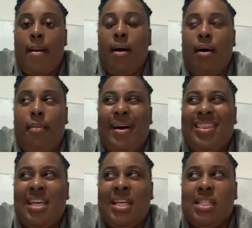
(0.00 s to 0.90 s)
I
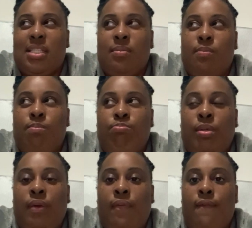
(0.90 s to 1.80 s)
think it's
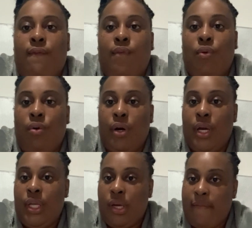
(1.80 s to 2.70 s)
before
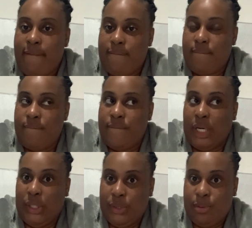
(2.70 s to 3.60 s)
your
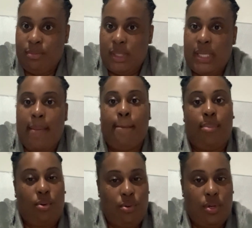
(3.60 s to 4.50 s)
foams and
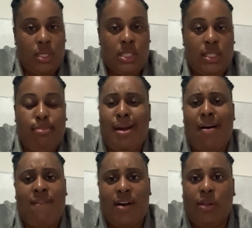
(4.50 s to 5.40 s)
boards, but
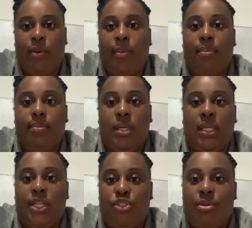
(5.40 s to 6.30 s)
I'll follow up and
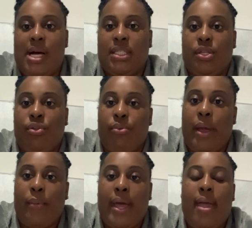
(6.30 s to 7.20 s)
let you guys know the
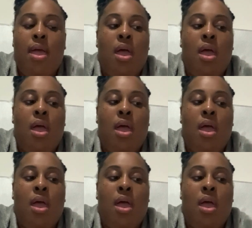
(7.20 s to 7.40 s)
right way.